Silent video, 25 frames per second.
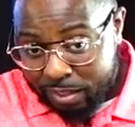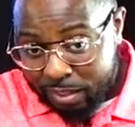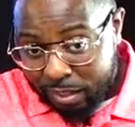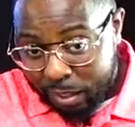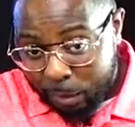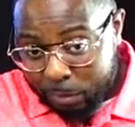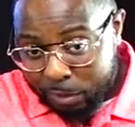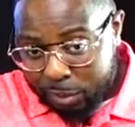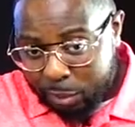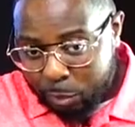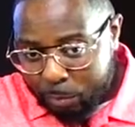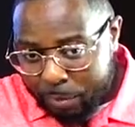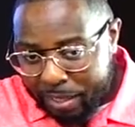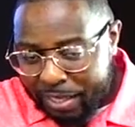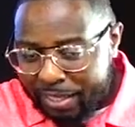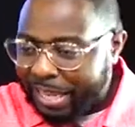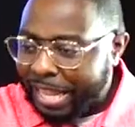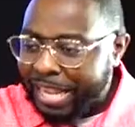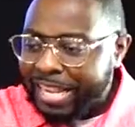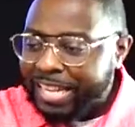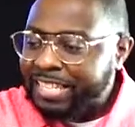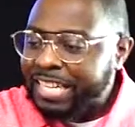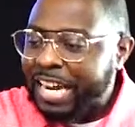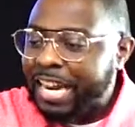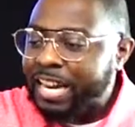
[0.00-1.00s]
Like what you mean?
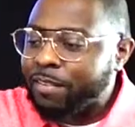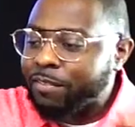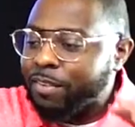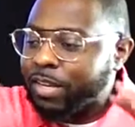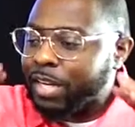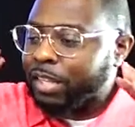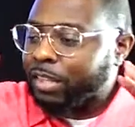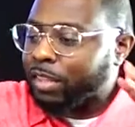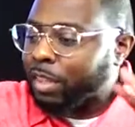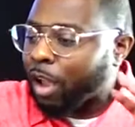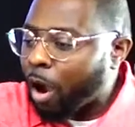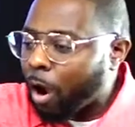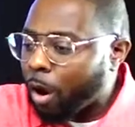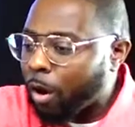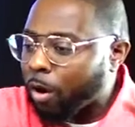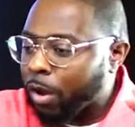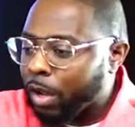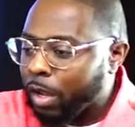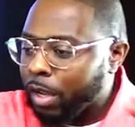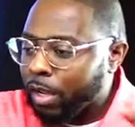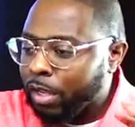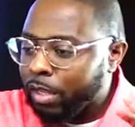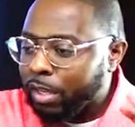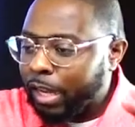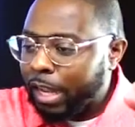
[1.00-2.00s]
Like it's not even a
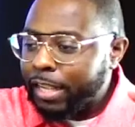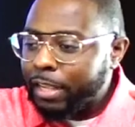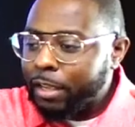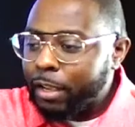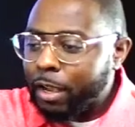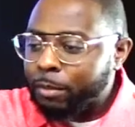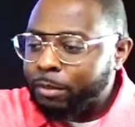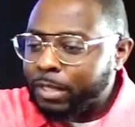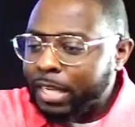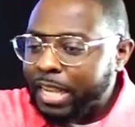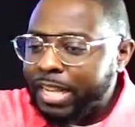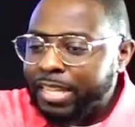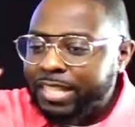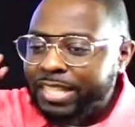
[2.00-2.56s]
thought. Like, you know what I'm saying?